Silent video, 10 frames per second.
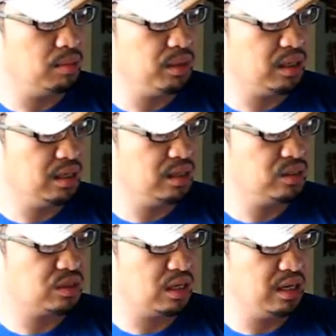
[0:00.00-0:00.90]

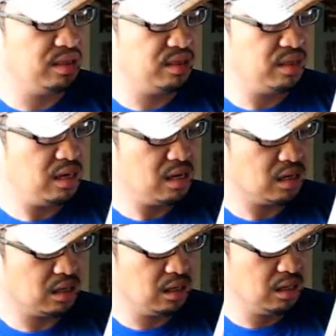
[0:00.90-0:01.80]
because I
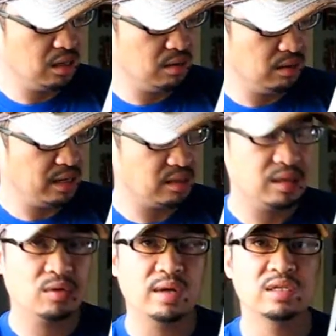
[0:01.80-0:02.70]
think, like
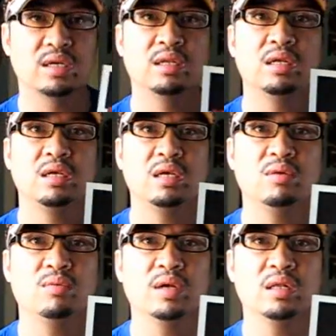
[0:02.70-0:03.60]
Dick Grayson, he
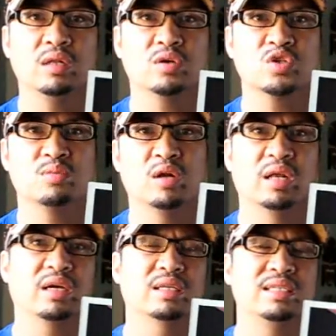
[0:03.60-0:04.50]
really looks small,
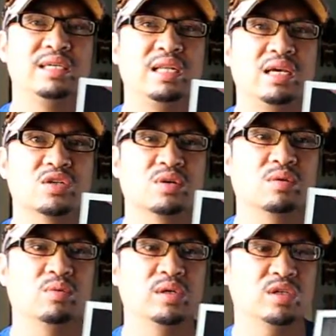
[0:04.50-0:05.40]
like a
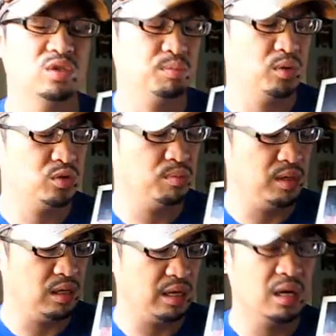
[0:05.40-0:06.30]
teenager, which is supposed to
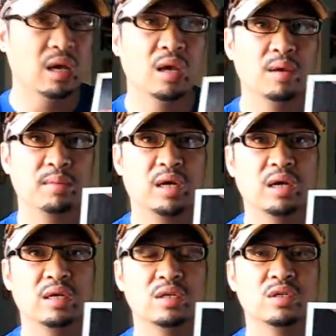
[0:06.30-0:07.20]
be like,
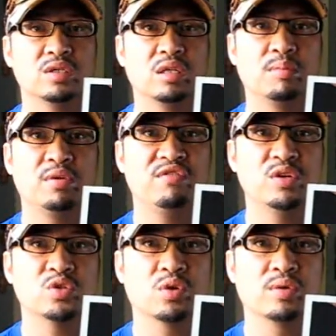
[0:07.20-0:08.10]
because in the
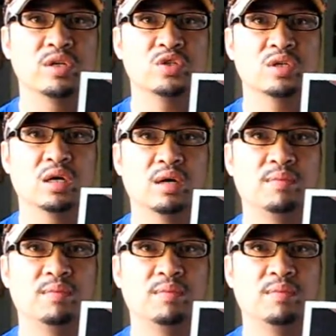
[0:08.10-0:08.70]
previous stories,